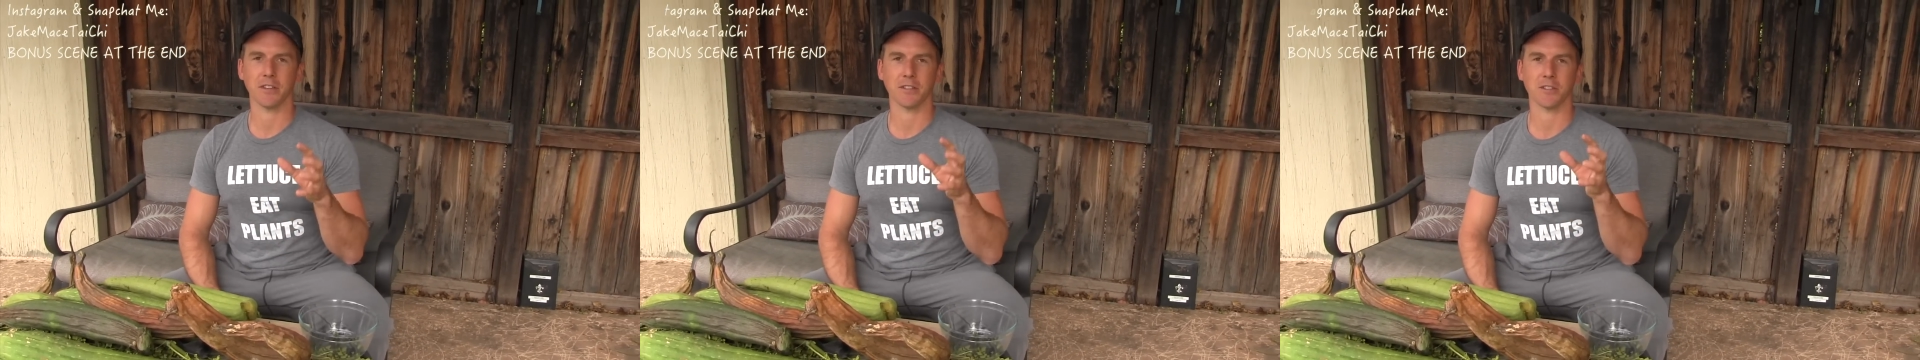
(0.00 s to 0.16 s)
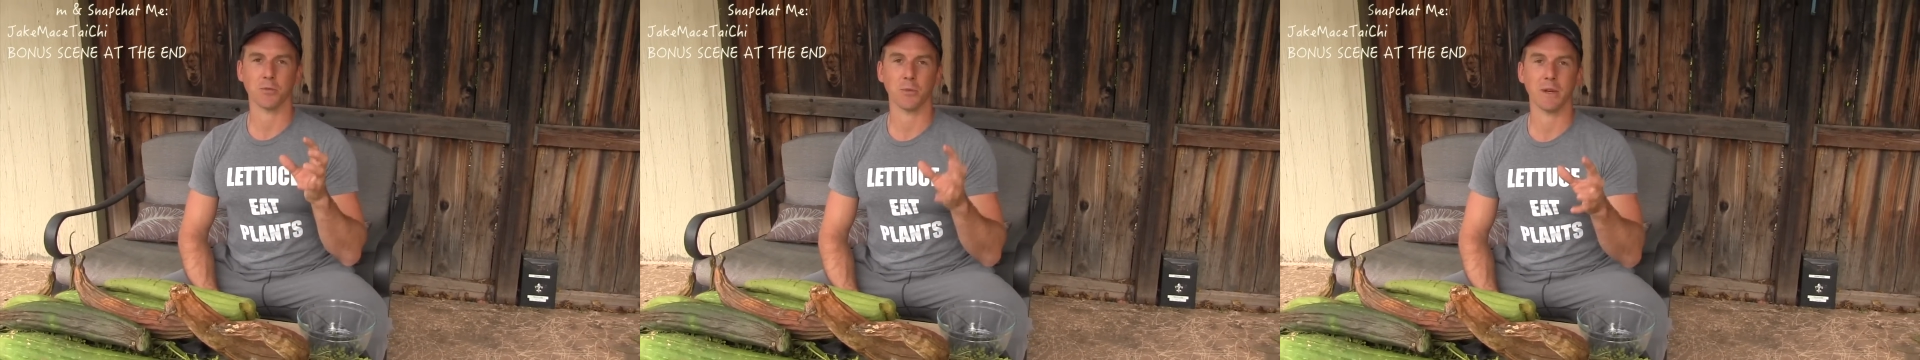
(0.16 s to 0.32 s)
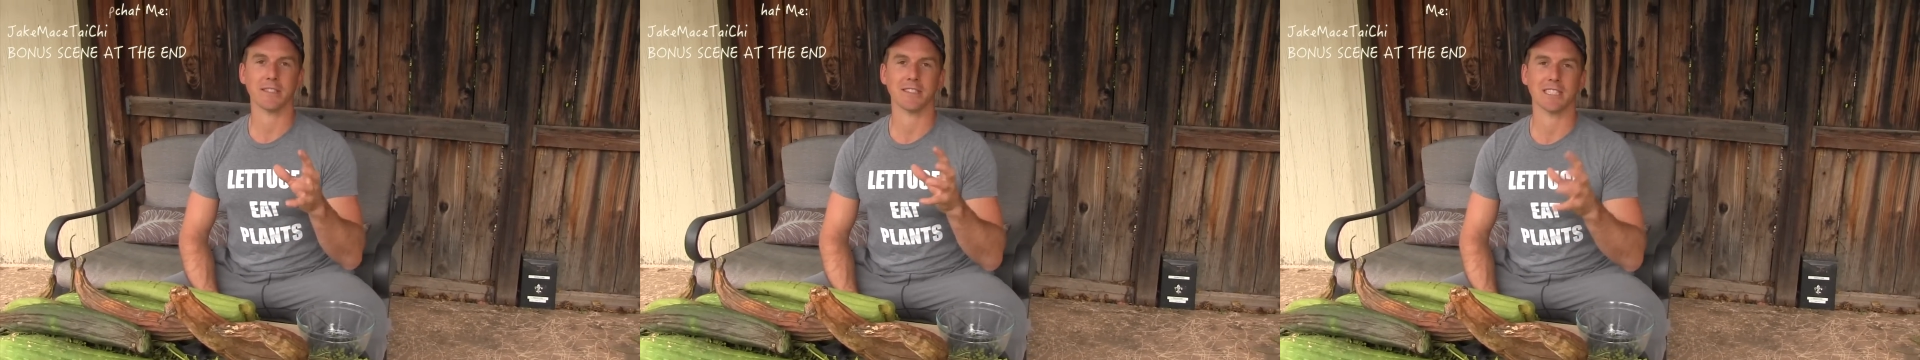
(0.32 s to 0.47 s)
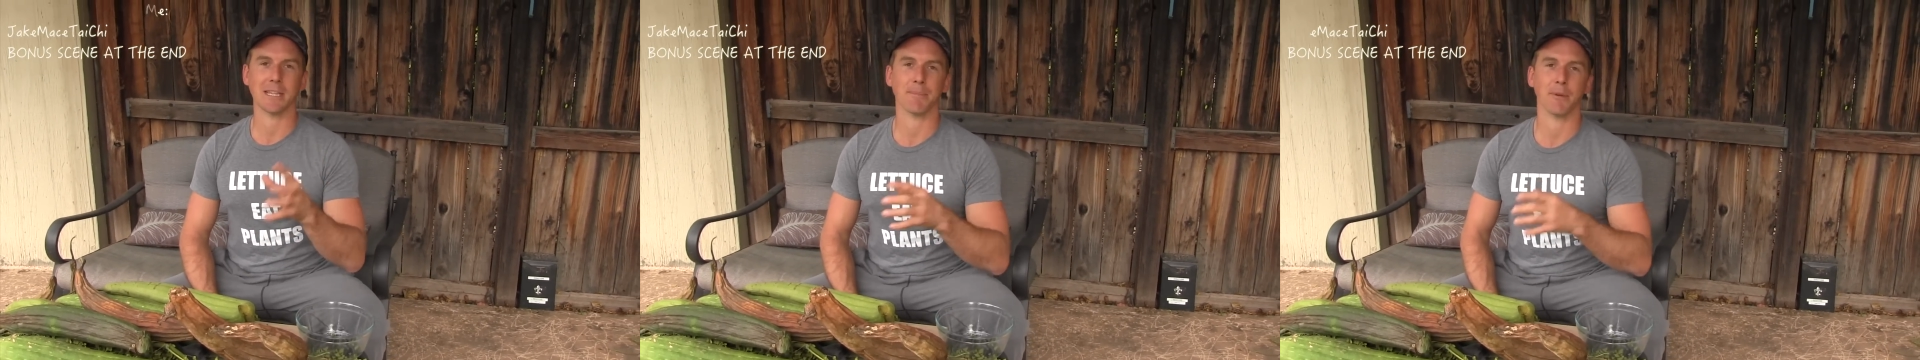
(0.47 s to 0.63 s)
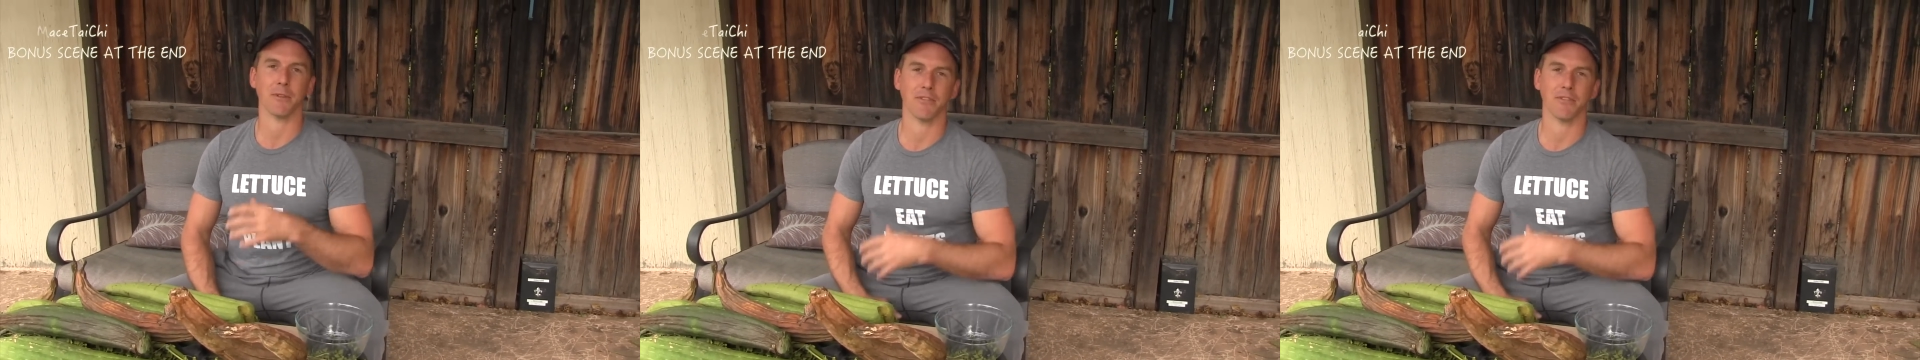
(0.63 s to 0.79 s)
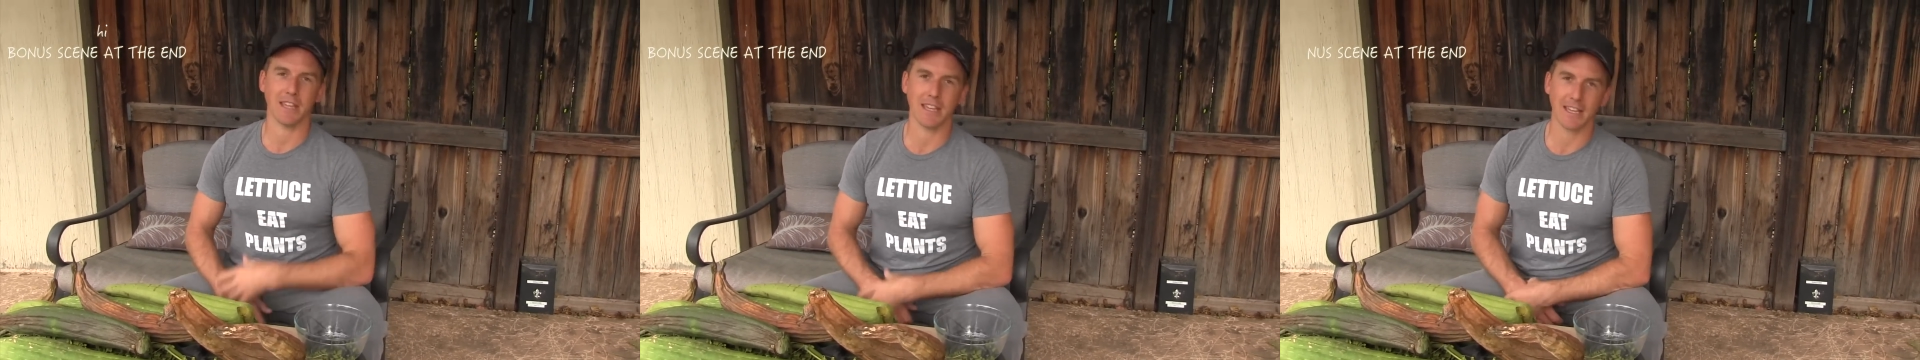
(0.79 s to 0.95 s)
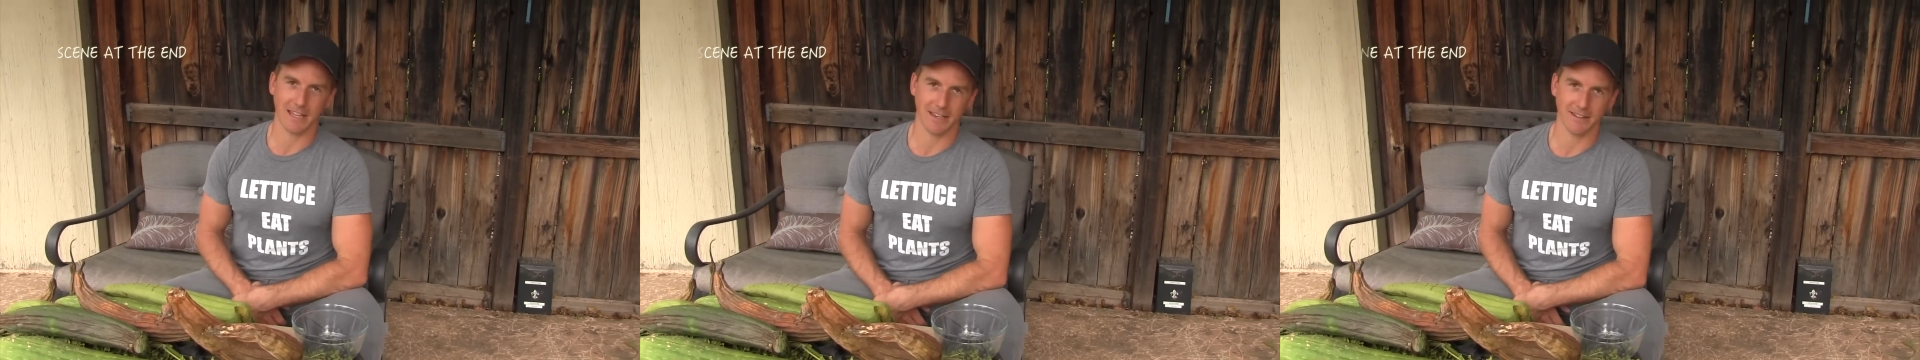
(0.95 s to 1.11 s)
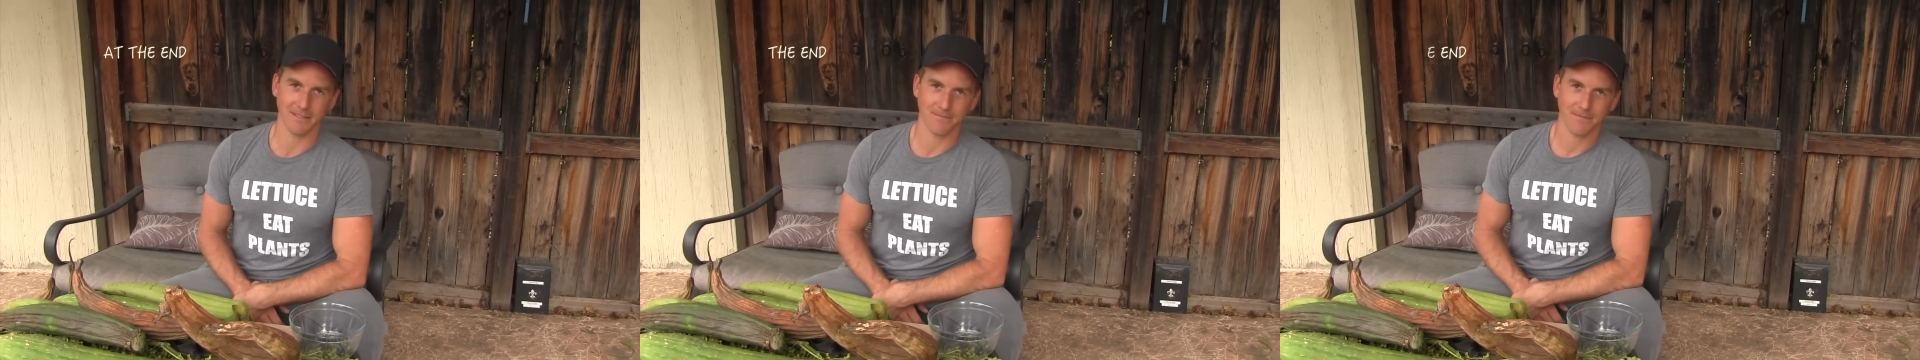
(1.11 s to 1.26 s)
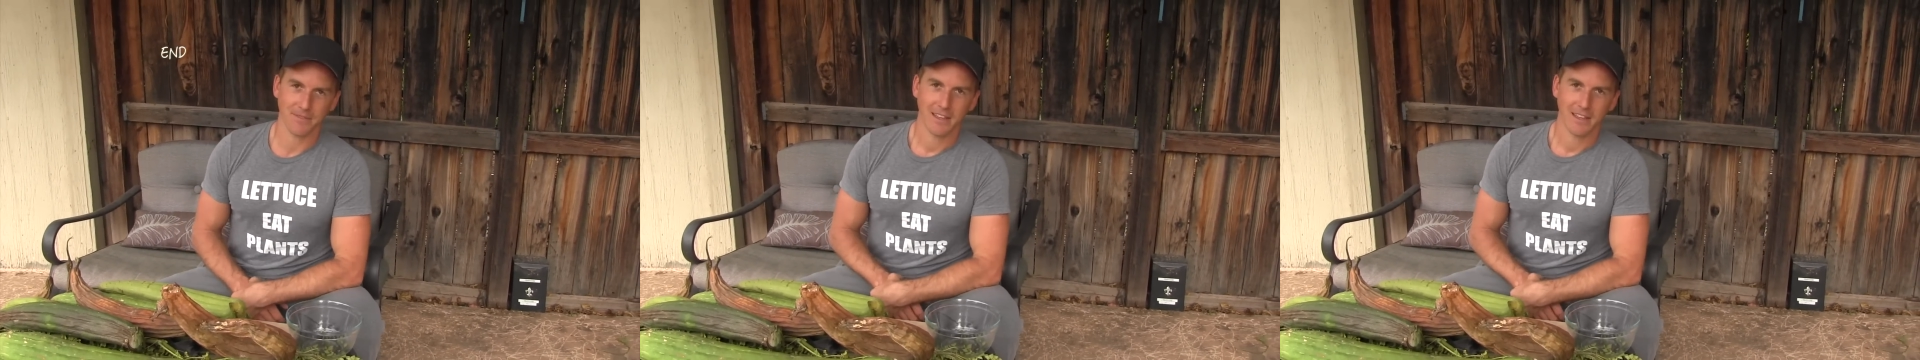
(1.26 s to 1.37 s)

the Sweet Simple Vegan.